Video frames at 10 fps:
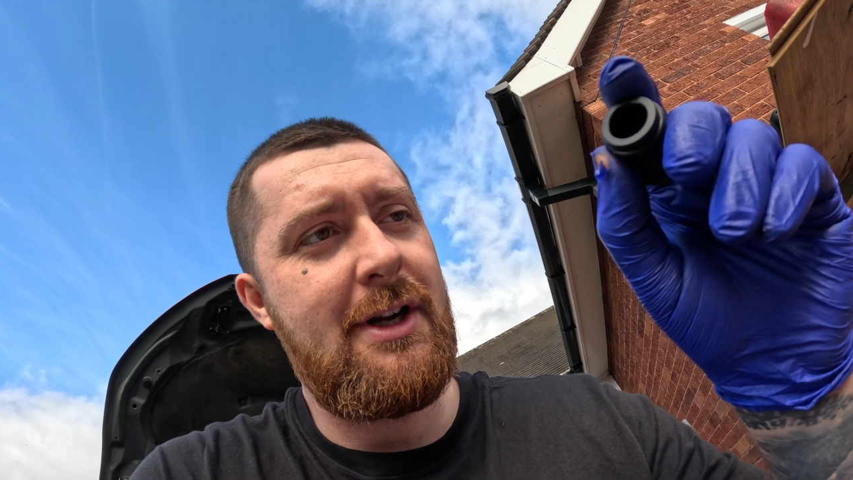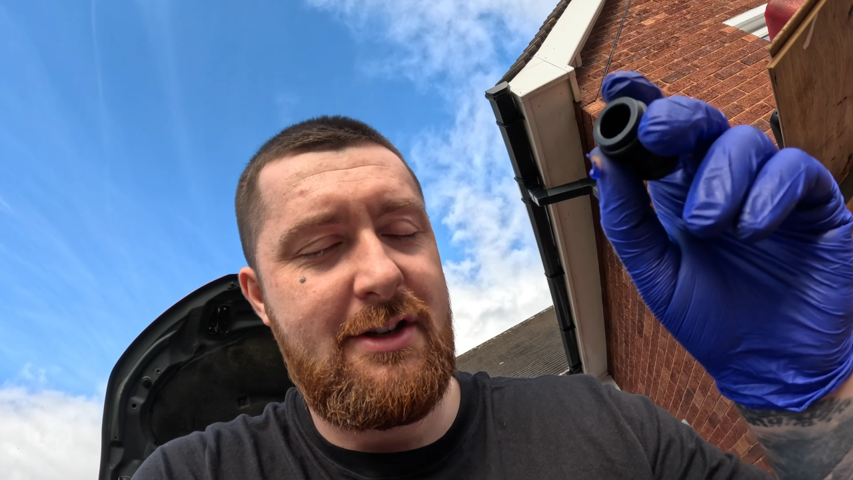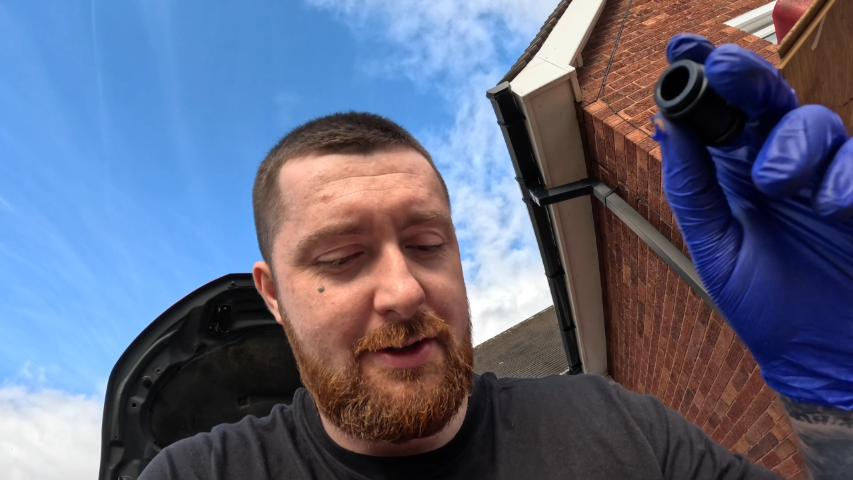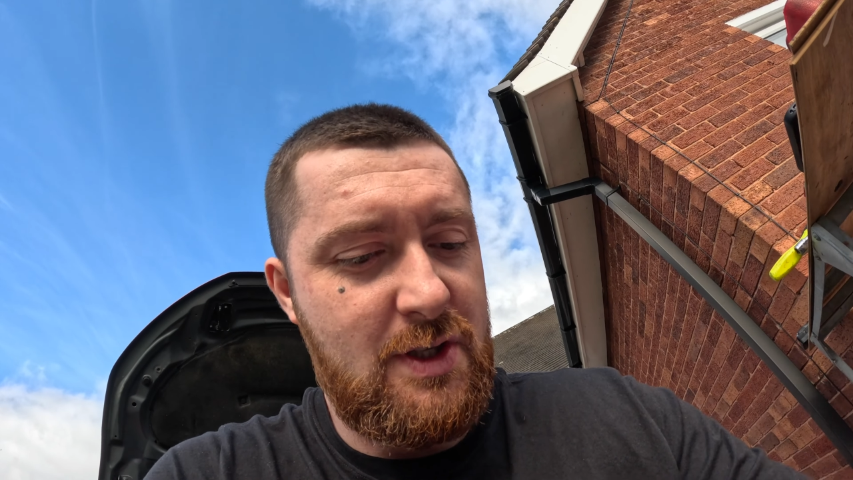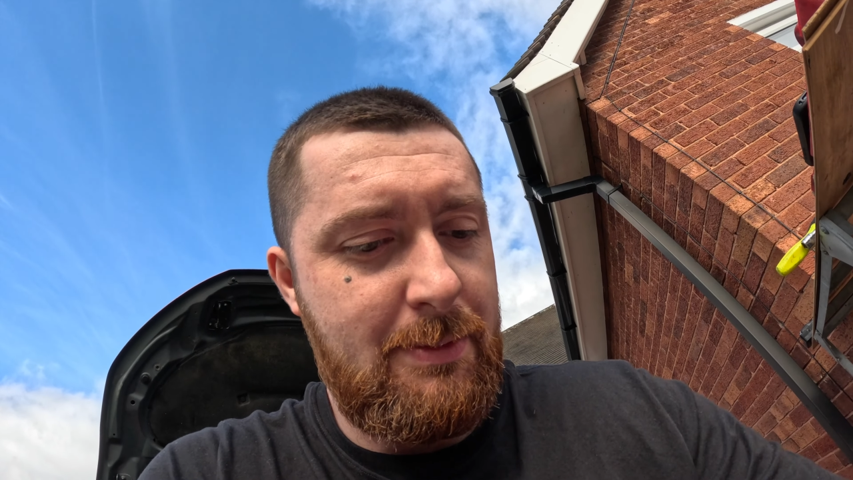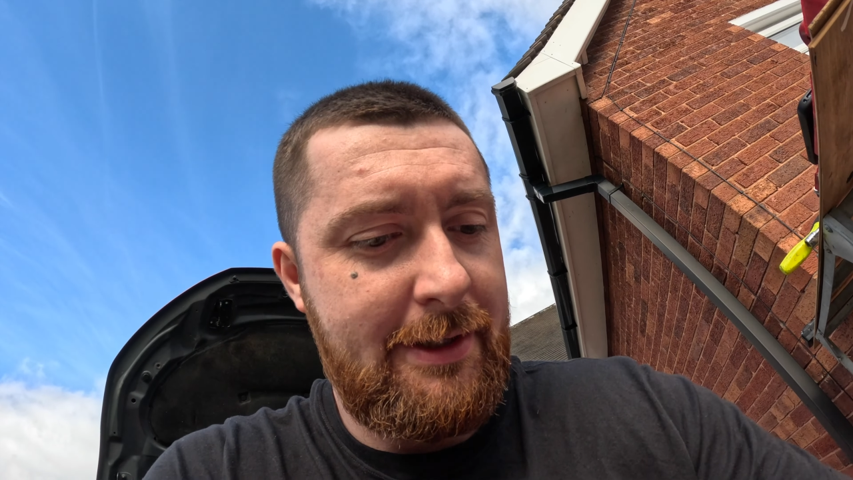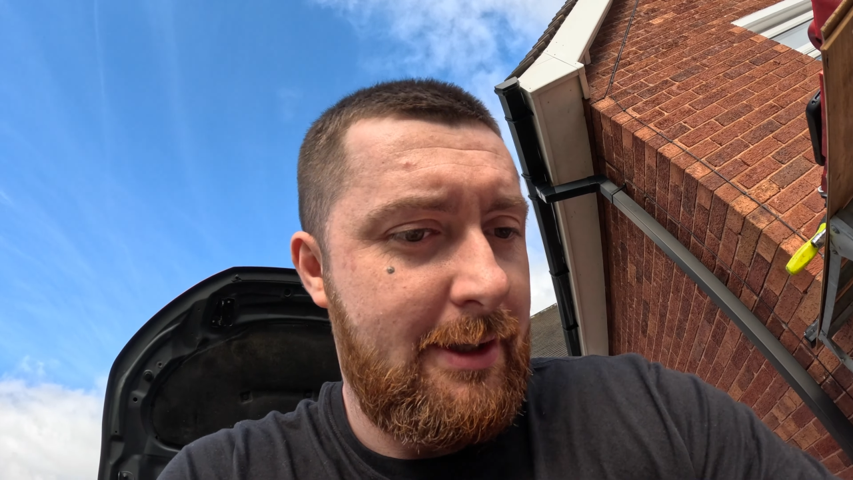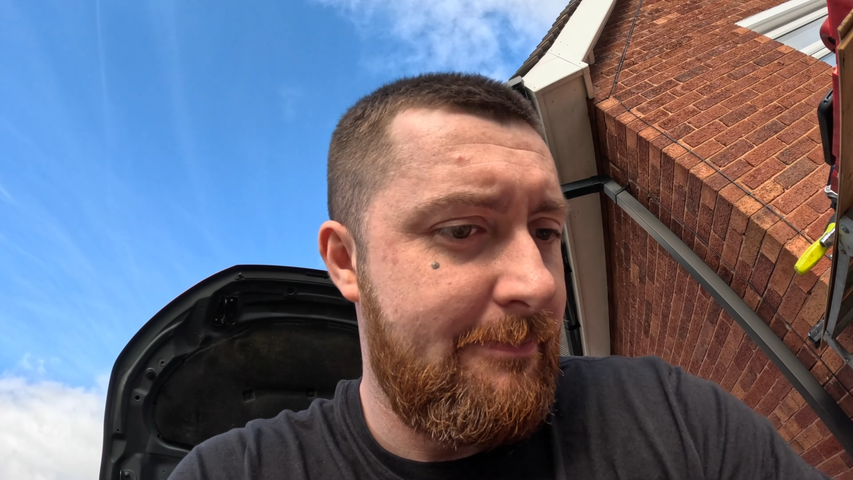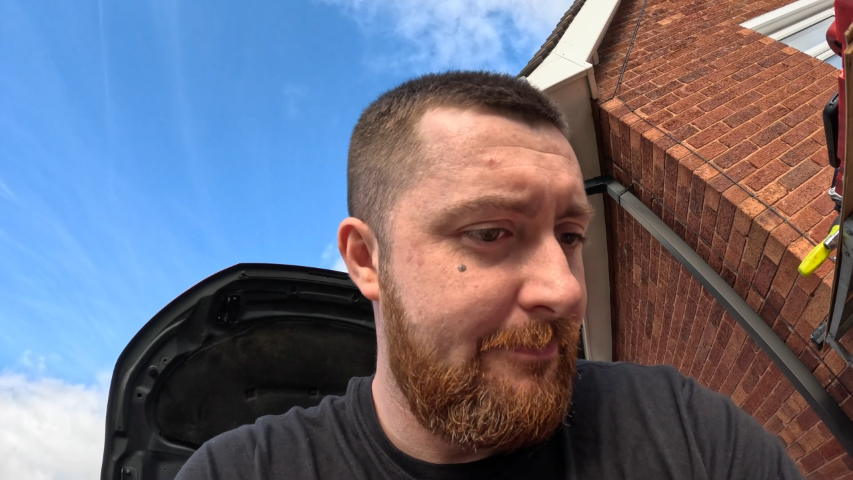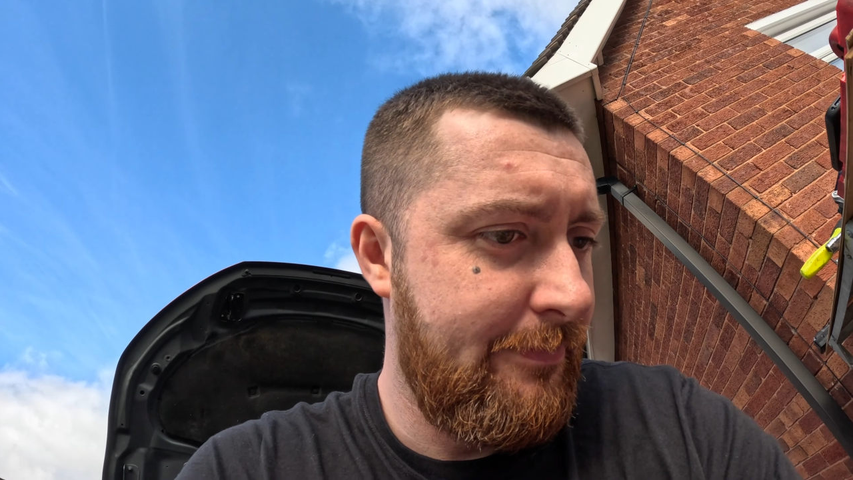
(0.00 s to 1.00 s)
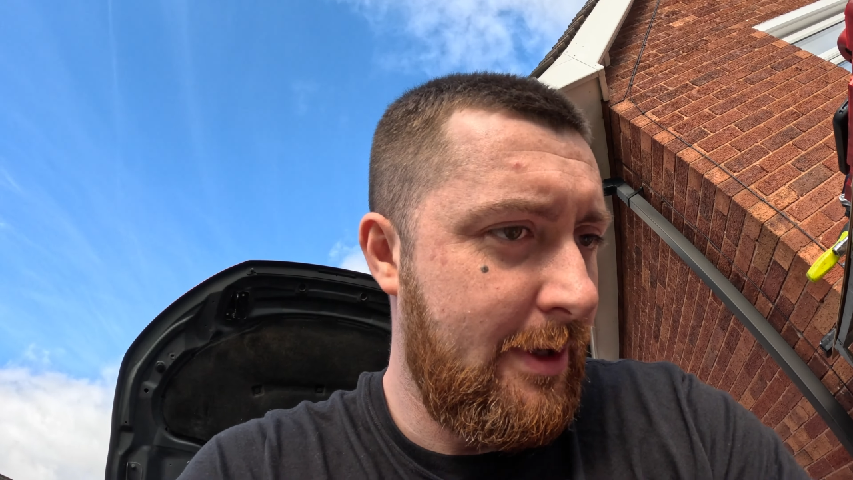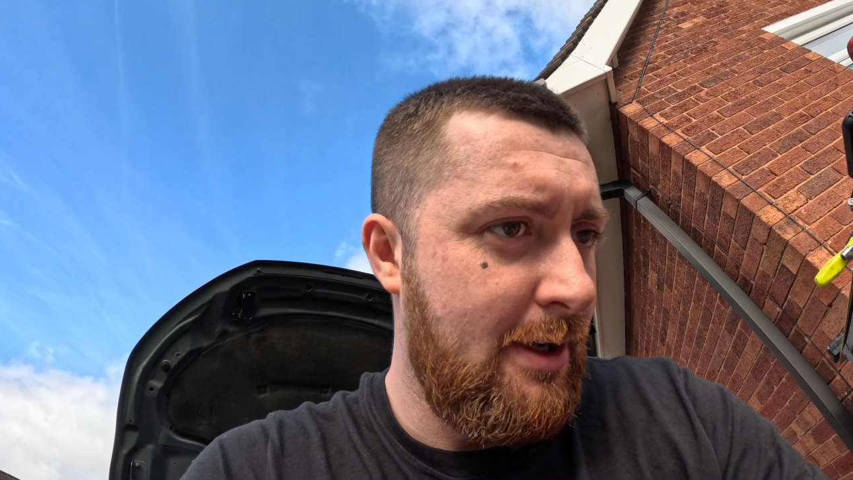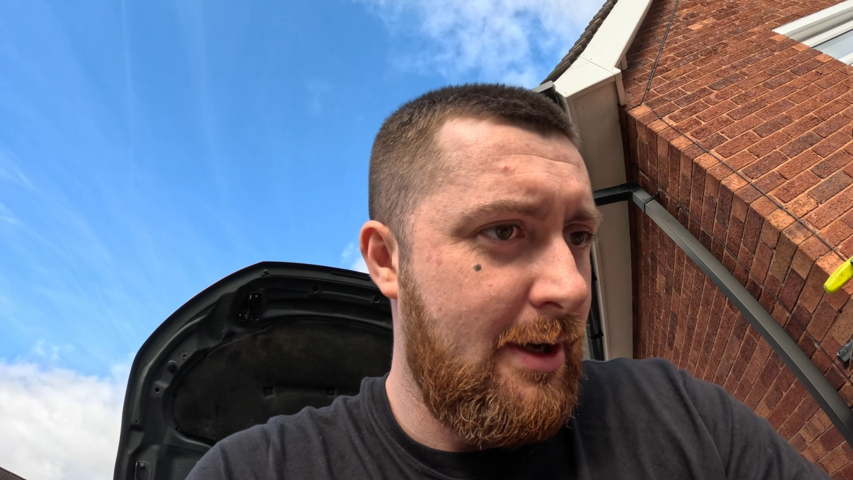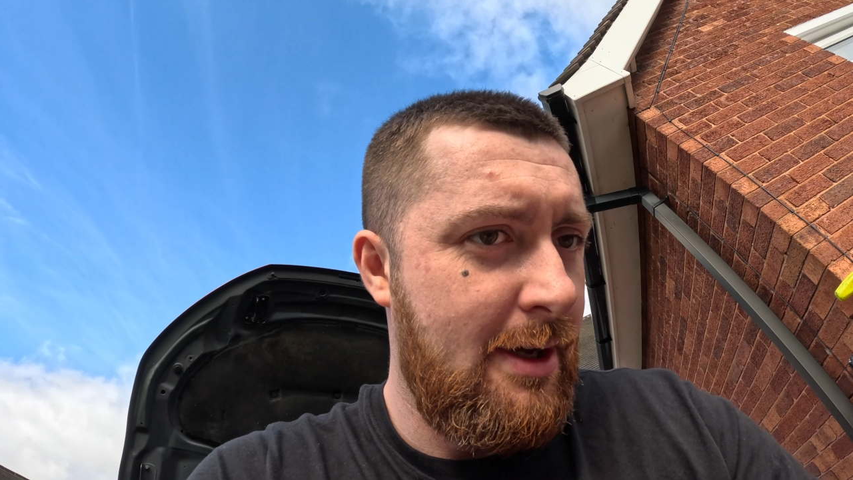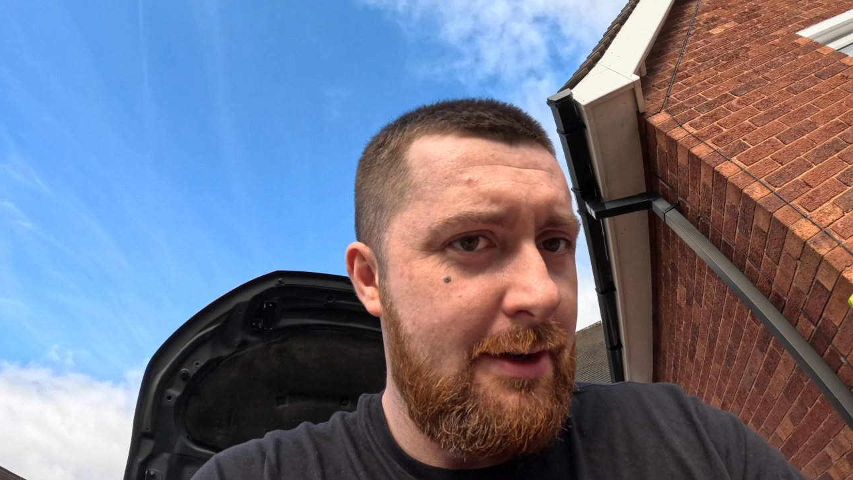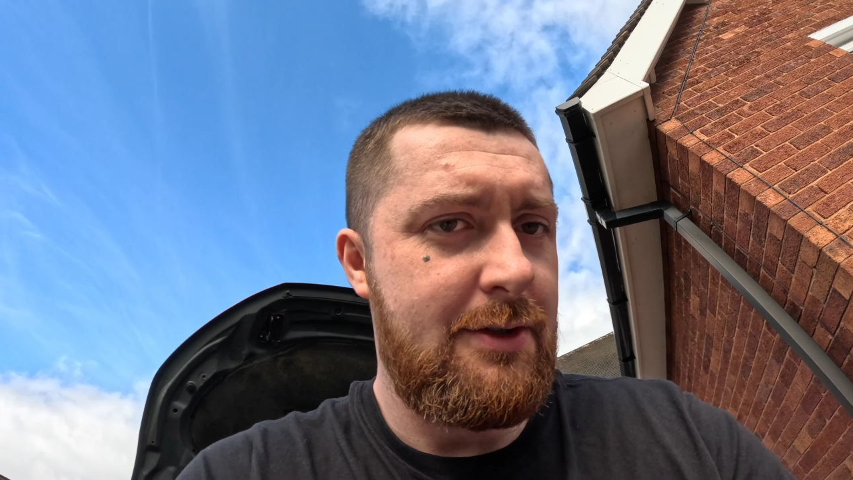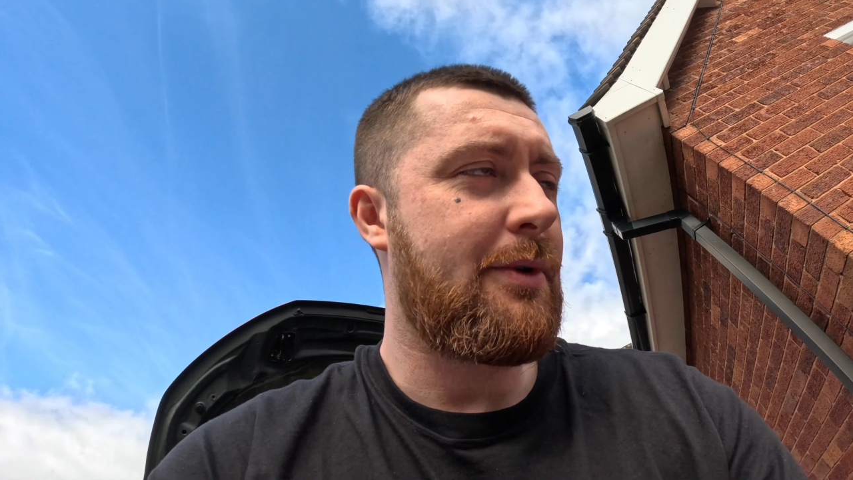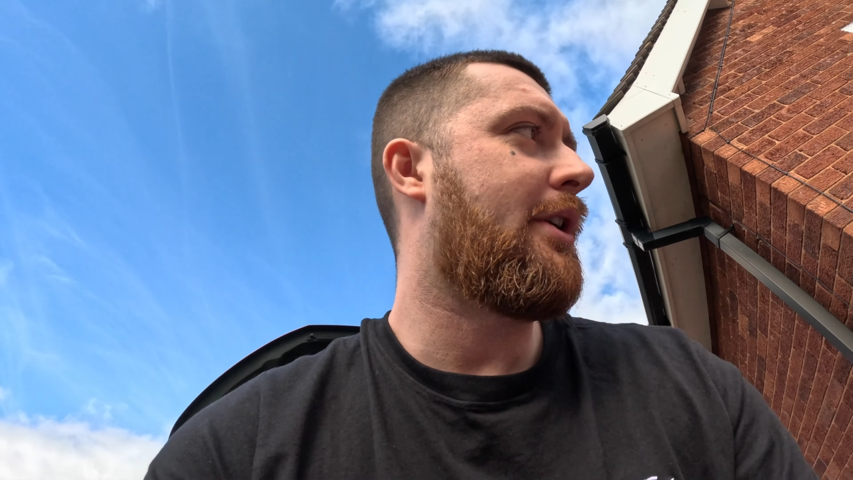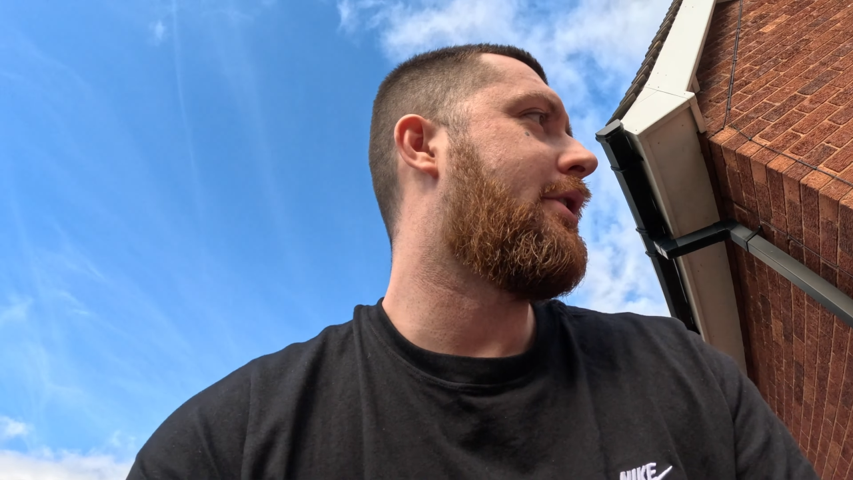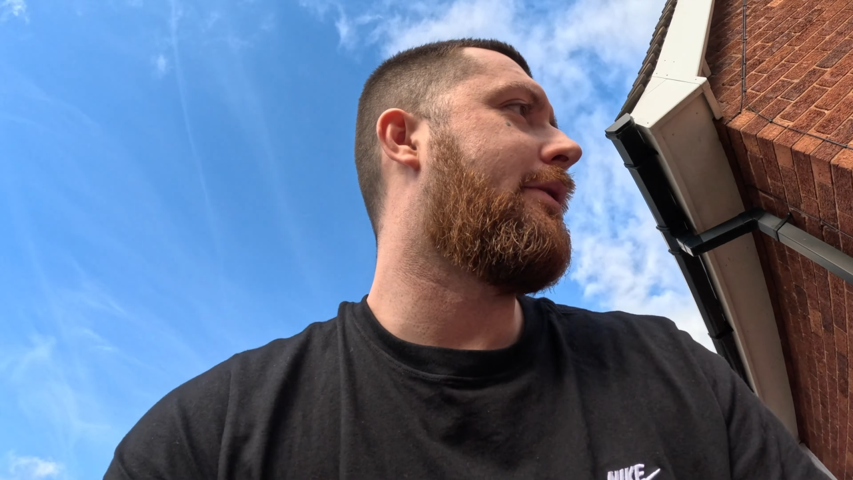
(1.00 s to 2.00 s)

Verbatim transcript: in it doesn't split them. So we're going to do